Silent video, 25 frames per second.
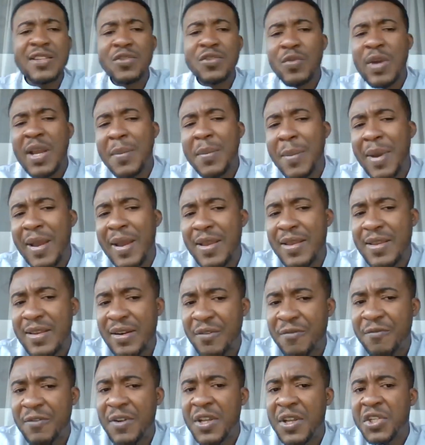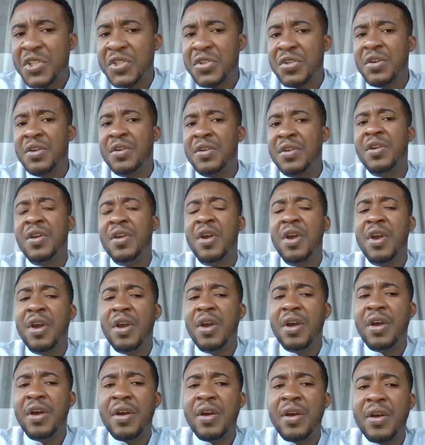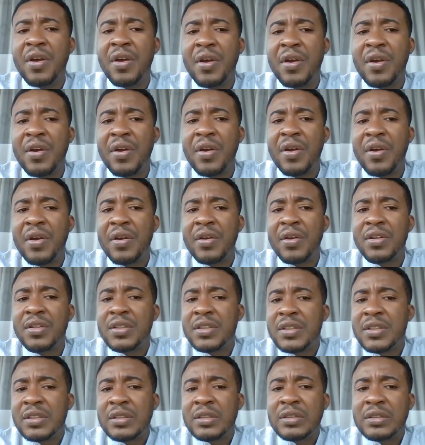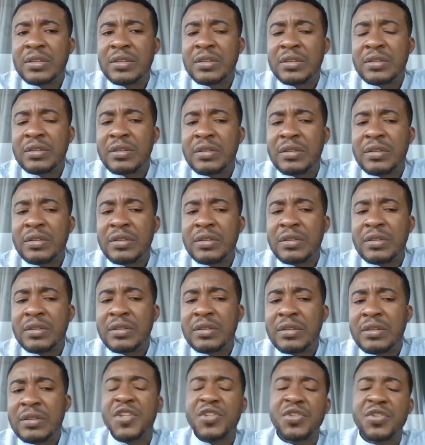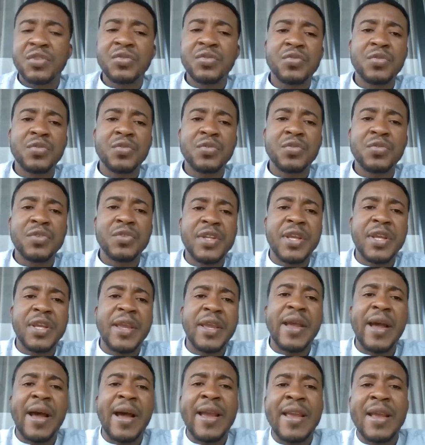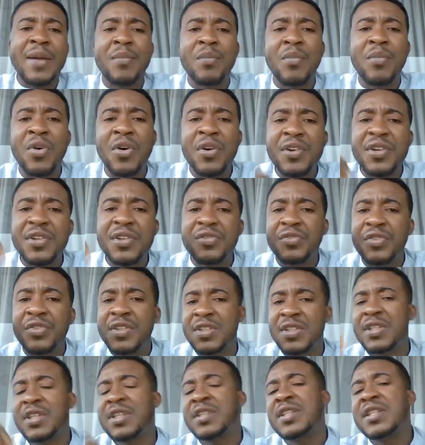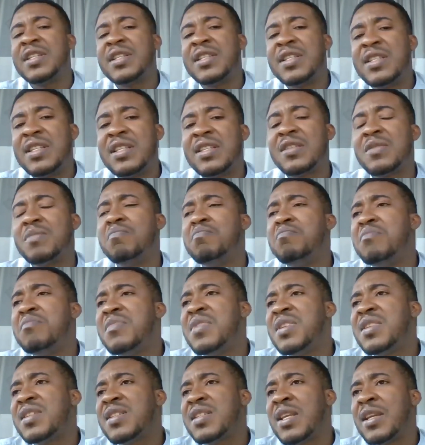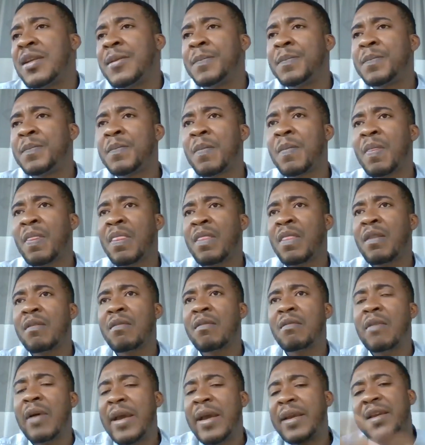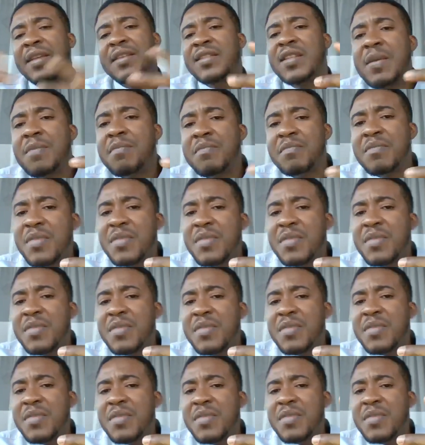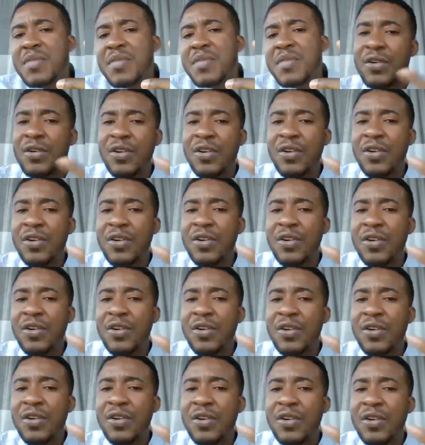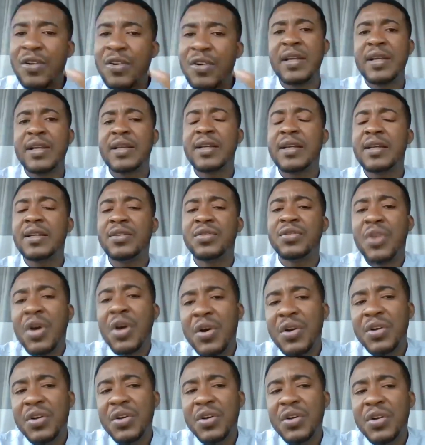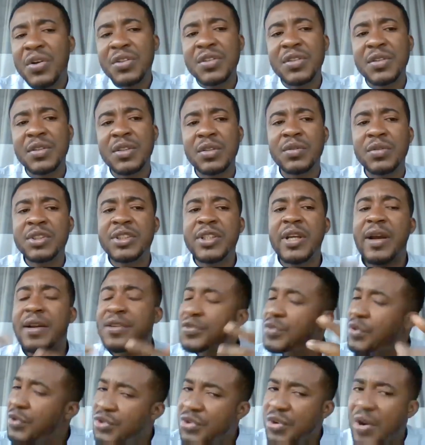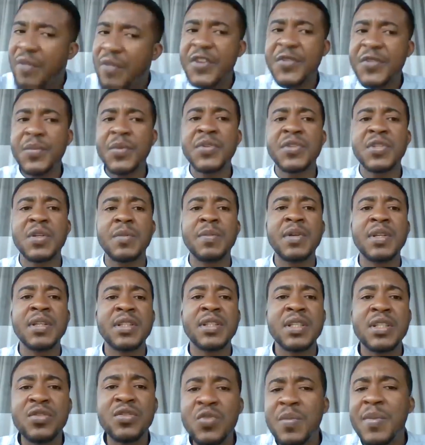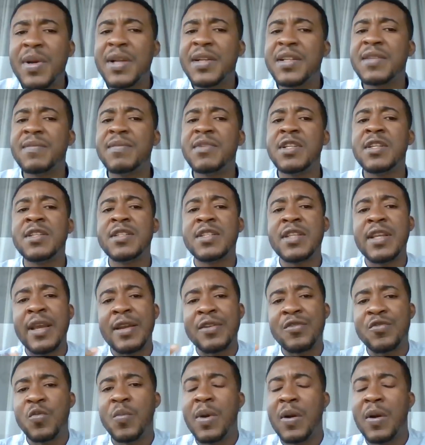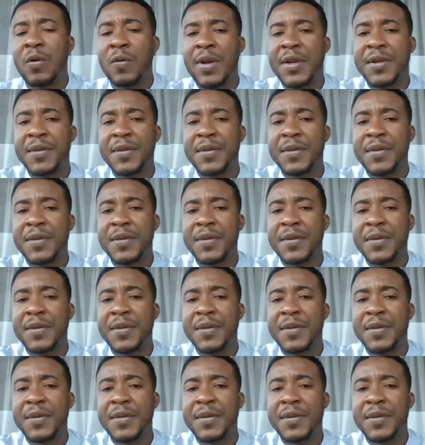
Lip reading: So that's why my reflection, in my reflection today, I am more interested in this missing, I can say missing because they are not popular, dot, which are social responsibility, human dignity, and human rights.